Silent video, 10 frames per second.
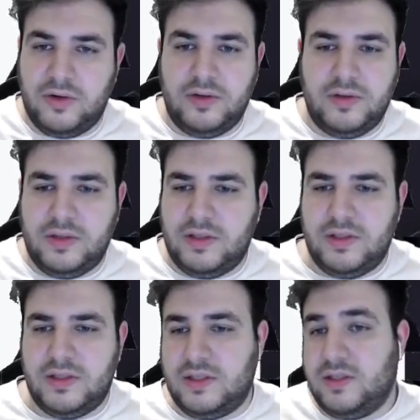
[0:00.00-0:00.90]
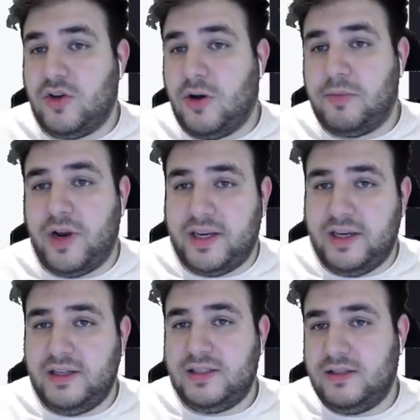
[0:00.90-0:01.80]
in the top
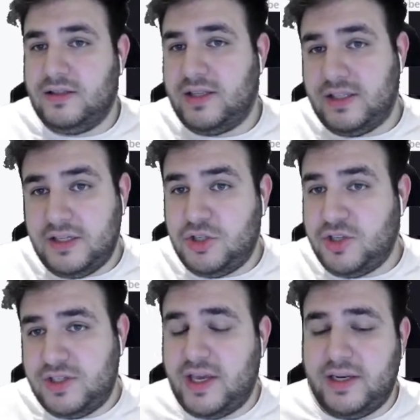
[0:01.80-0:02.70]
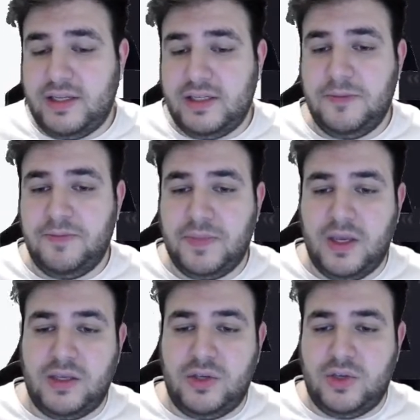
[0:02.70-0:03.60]
rankings that they just added,
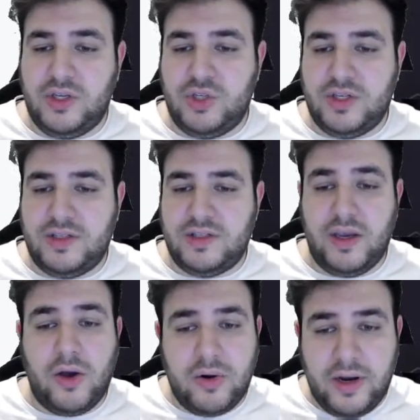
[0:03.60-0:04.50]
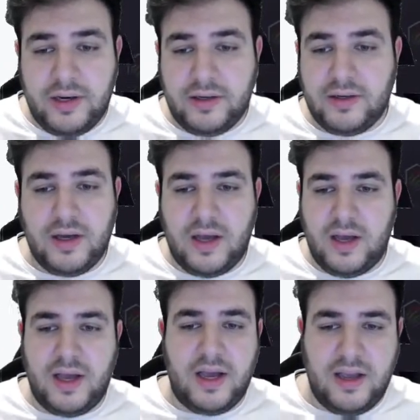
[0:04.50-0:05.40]
you can just say, all right,
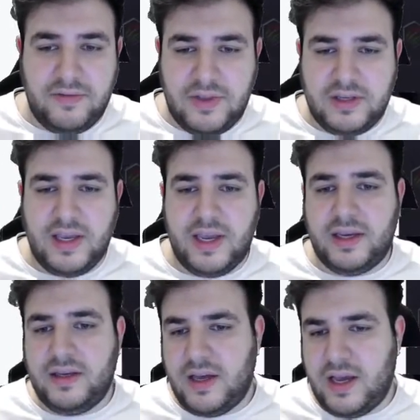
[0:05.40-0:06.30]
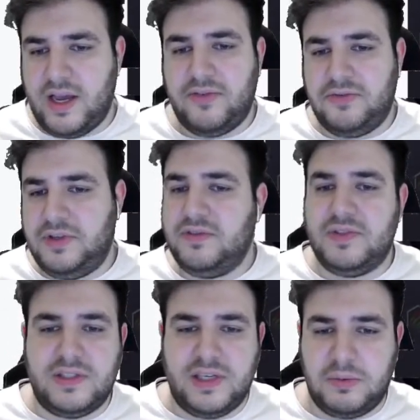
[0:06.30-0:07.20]
I have that deck, I have even the
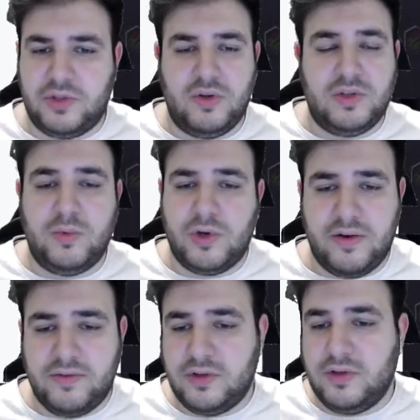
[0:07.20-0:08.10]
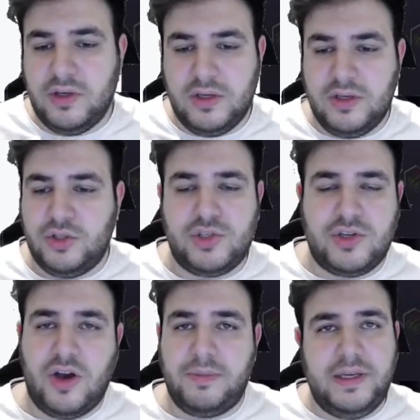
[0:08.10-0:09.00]
same stones, whatever, just
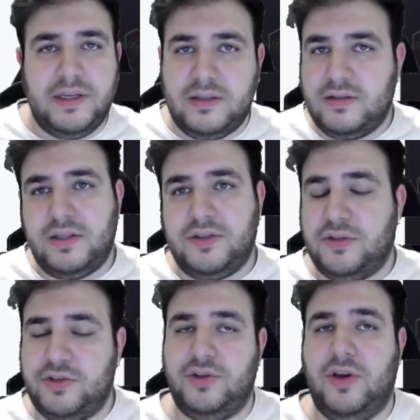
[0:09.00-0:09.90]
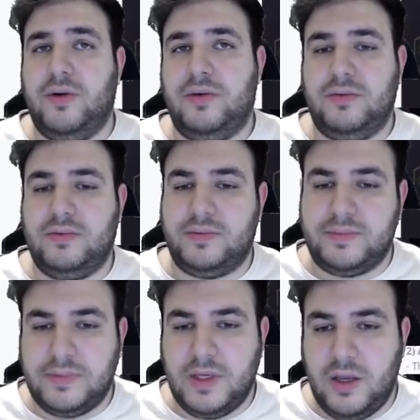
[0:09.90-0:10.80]
copy it and you're good to go.
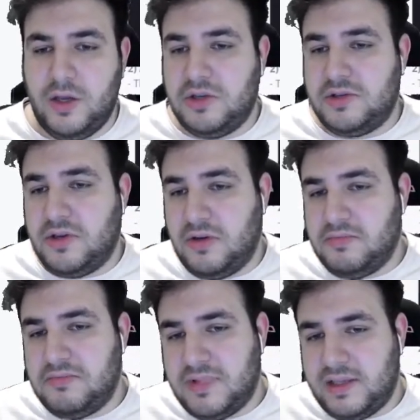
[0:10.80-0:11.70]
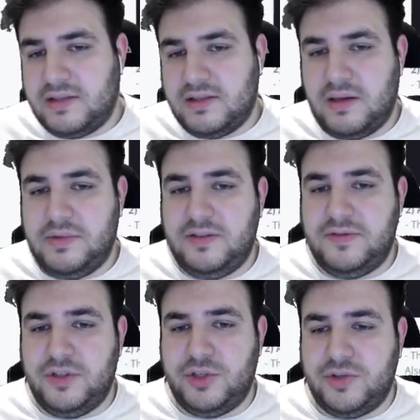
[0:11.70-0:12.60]
So that's some neat
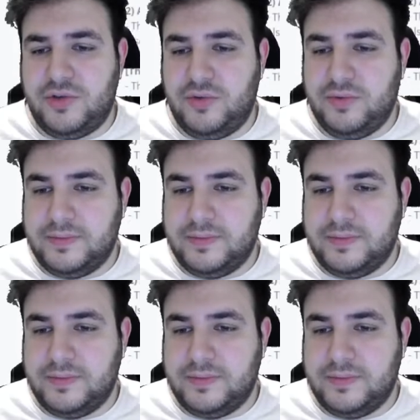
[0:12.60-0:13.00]
feature too.